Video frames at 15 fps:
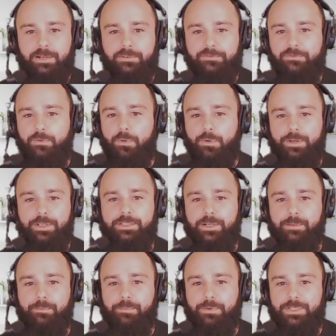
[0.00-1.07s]
a
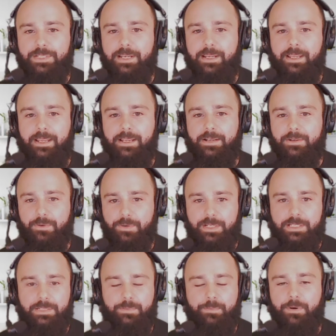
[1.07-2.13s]
40-some%
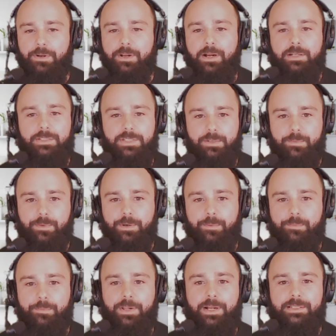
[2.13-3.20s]
increase per customer.
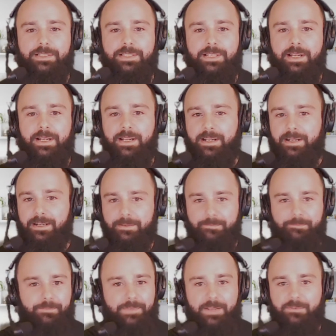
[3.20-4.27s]
Plus,
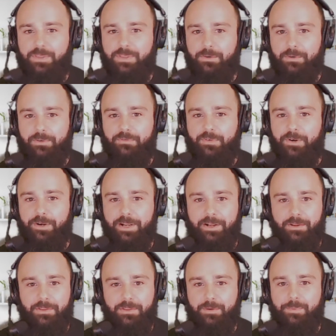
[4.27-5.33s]
if they're referring
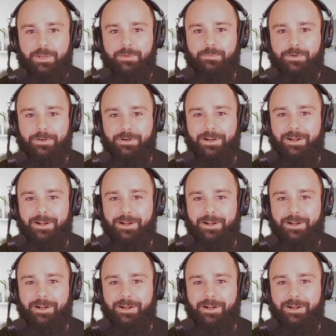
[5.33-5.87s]
other people,